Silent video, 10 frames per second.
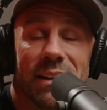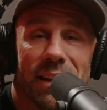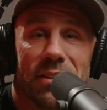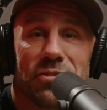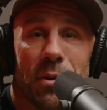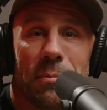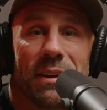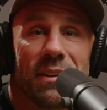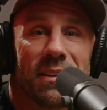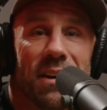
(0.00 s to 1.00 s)
Let's jump
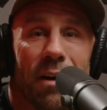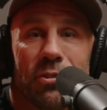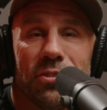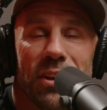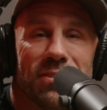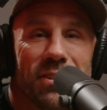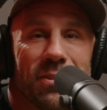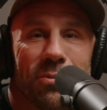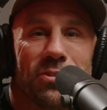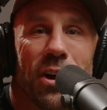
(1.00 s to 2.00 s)
into the conversation
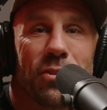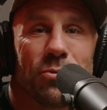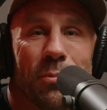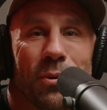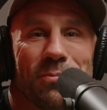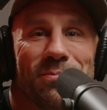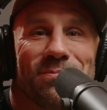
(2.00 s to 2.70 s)
with Joshua Broome.